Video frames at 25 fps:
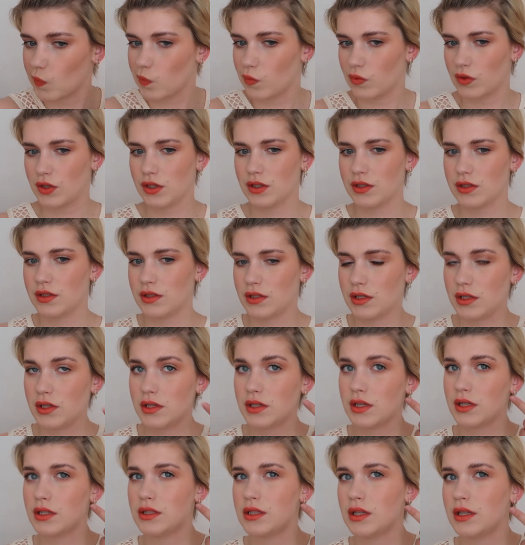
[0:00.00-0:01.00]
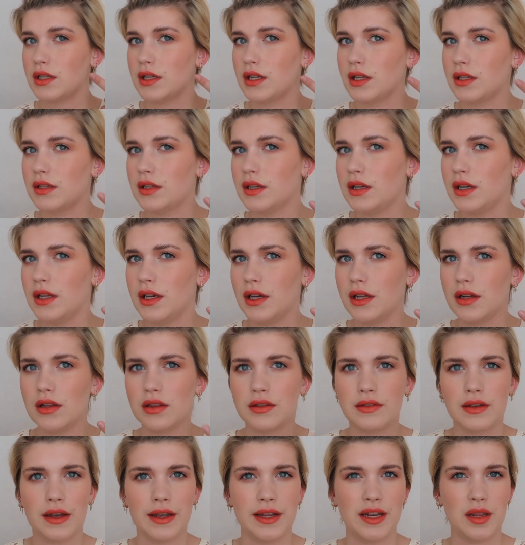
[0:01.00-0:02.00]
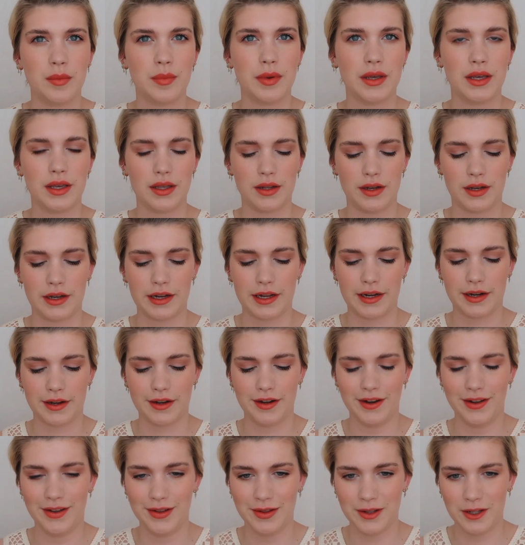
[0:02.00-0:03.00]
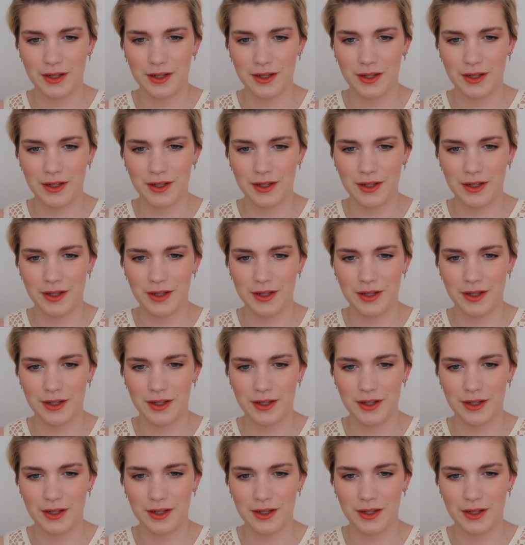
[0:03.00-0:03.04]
And just see that little tiny bit in there.